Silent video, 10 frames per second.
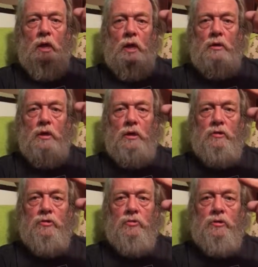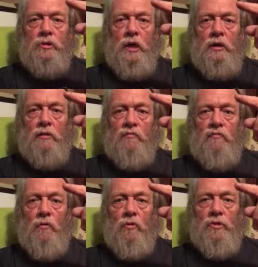and the underside of the
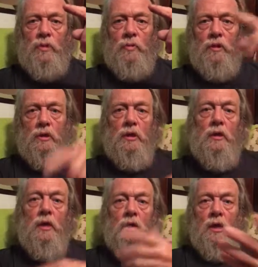floor typically.